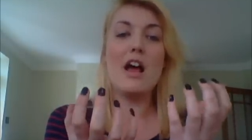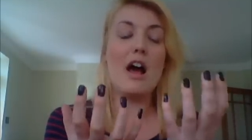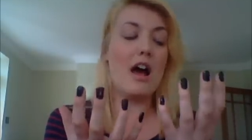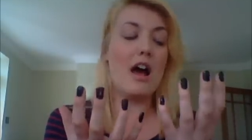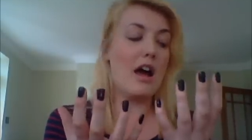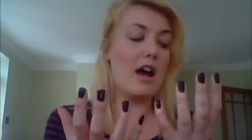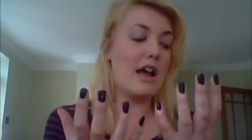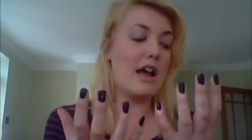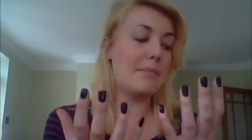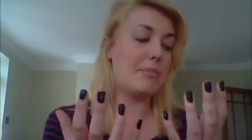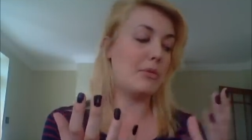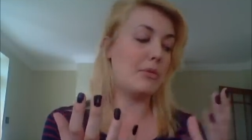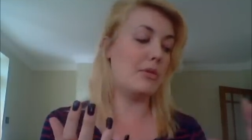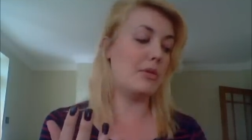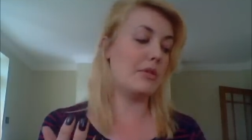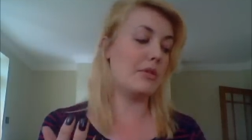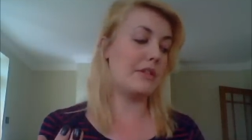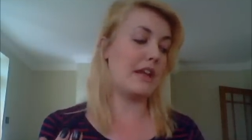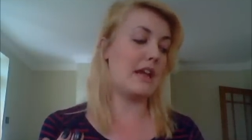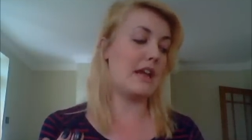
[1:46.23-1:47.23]
I
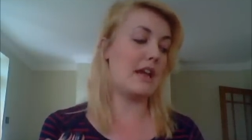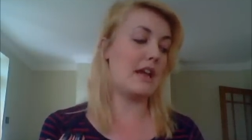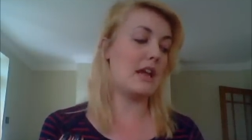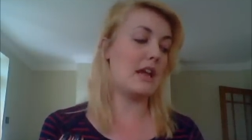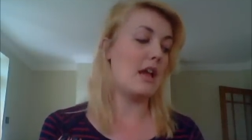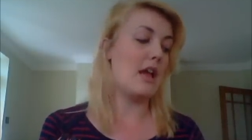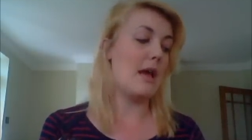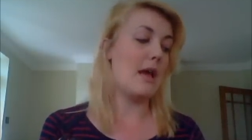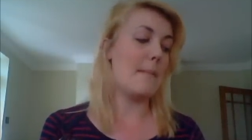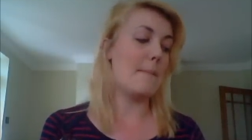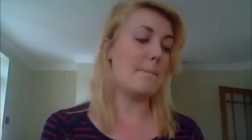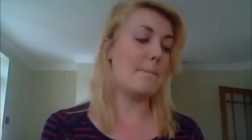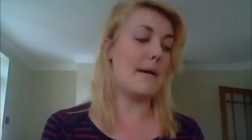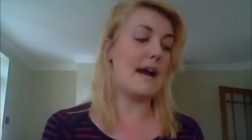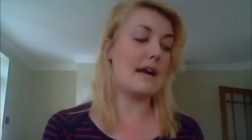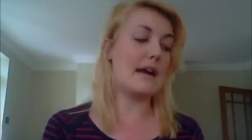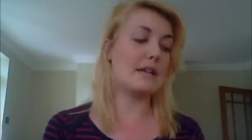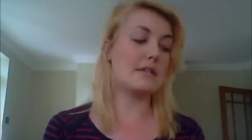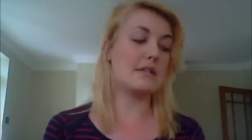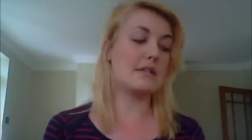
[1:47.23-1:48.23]
bought the
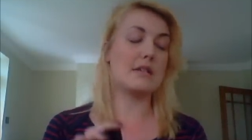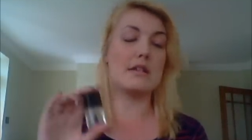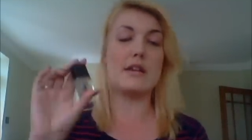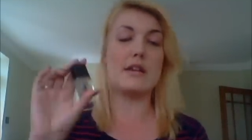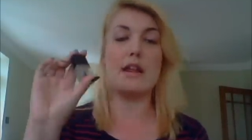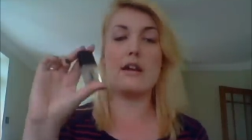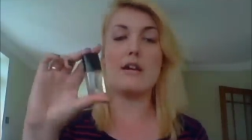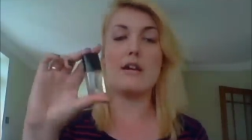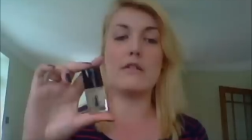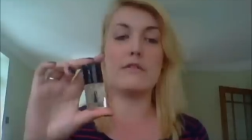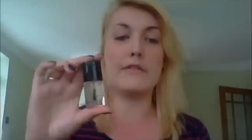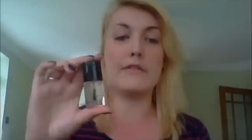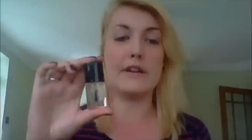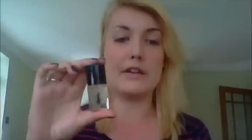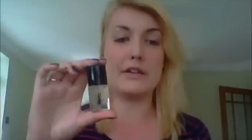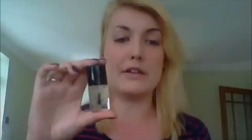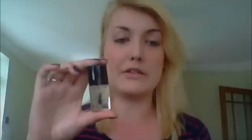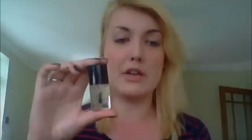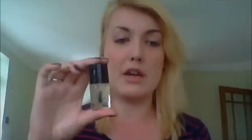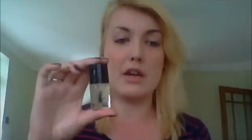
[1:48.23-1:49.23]
matte nail
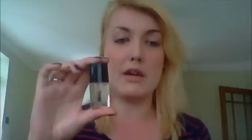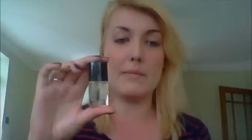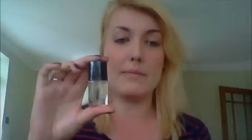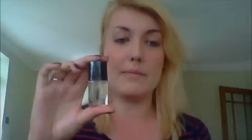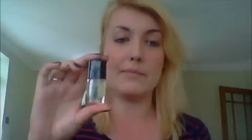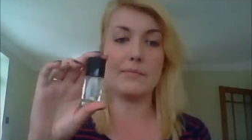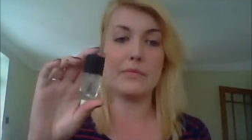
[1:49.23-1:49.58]
finisher.